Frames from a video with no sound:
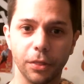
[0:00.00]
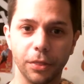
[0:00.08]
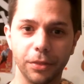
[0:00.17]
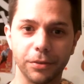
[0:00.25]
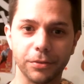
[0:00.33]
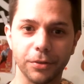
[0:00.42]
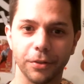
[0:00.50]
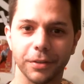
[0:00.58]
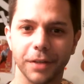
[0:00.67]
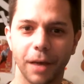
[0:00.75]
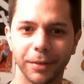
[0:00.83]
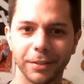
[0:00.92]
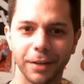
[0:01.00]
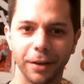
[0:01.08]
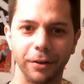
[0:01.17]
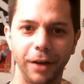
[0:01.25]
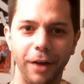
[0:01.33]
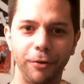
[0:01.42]
so, the topic
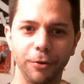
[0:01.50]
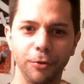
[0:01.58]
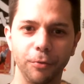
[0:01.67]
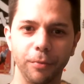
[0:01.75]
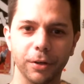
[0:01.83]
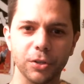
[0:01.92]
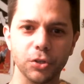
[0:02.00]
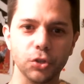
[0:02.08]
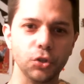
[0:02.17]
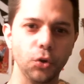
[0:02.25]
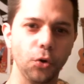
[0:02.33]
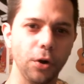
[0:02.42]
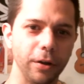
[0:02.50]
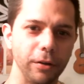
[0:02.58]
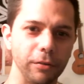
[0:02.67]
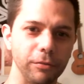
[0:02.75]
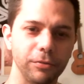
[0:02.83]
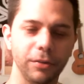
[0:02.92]
title. I read in a book, sort
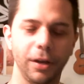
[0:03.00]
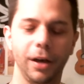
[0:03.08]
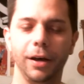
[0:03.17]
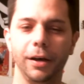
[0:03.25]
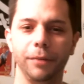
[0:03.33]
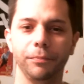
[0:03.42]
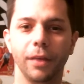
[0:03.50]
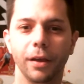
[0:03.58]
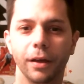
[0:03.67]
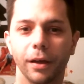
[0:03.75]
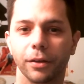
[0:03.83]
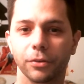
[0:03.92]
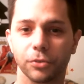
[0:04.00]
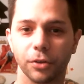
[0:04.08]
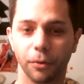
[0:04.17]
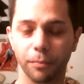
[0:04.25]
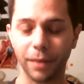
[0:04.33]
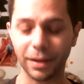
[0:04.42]
of. Um,
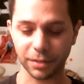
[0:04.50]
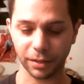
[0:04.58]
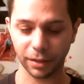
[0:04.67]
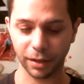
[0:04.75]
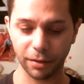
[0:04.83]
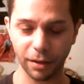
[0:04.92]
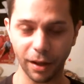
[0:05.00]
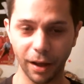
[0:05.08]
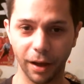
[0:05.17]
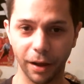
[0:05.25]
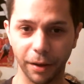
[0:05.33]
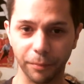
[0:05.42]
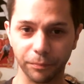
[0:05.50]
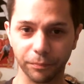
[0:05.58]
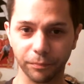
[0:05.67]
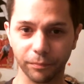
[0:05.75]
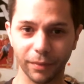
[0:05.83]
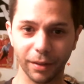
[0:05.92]
so, basically,
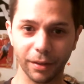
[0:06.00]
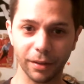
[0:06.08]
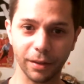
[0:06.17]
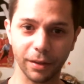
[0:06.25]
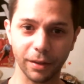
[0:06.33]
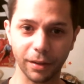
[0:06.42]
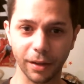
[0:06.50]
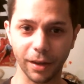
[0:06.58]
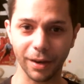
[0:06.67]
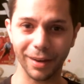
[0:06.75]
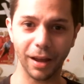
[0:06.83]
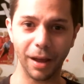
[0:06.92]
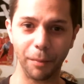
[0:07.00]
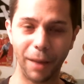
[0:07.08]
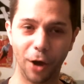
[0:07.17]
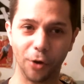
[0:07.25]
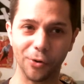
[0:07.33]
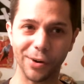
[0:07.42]
um,
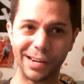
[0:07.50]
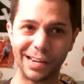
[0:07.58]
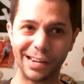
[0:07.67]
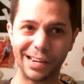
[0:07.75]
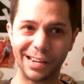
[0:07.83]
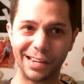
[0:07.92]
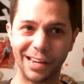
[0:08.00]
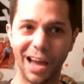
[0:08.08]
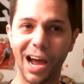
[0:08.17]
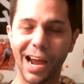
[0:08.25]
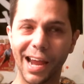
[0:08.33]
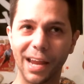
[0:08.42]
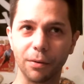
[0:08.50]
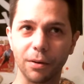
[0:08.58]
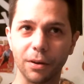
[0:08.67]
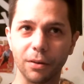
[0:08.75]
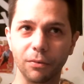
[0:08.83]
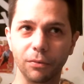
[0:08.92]
about
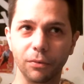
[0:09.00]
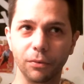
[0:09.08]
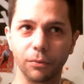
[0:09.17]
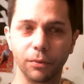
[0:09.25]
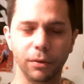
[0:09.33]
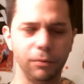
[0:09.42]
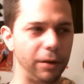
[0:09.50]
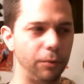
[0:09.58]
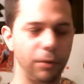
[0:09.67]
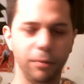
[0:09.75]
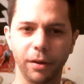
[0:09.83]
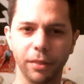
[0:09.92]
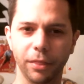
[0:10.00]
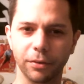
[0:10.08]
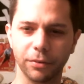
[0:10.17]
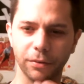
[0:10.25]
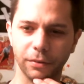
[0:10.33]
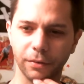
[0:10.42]
nine... What, wait, what month
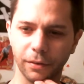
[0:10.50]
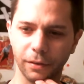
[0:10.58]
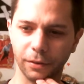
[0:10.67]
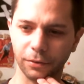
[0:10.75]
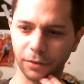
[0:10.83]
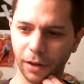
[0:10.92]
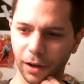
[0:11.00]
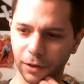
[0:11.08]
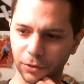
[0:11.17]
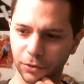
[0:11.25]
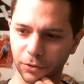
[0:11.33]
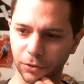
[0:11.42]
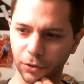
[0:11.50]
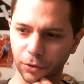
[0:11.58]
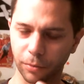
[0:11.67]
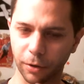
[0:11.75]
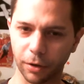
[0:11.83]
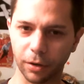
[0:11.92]
is this?
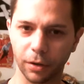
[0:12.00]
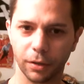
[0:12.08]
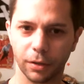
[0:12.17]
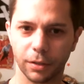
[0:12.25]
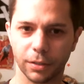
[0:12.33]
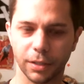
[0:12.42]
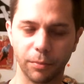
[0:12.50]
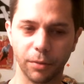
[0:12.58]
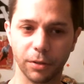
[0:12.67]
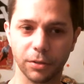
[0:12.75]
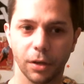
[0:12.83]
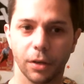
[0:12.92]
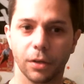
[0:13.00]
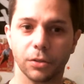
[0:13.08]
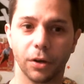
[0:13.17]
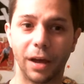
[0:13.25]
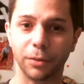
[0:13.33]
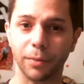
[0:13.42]
October? Ten months? So,
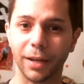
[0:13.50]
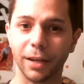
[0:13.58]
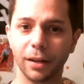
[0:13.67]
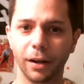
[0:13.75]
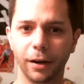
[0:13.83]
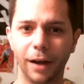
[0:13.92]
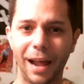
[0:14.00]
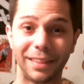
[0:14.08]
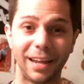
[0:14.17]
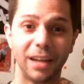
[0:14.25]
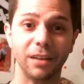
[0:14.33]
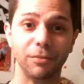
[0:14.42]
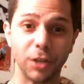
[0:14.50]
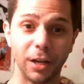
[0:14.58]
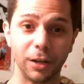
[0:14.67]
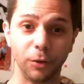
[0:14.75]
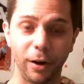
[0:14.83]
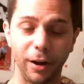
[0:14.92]
at the, begin, er, at the end of
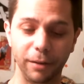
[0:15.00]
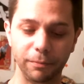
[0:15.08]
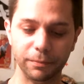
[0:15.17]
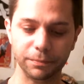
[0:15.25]
January...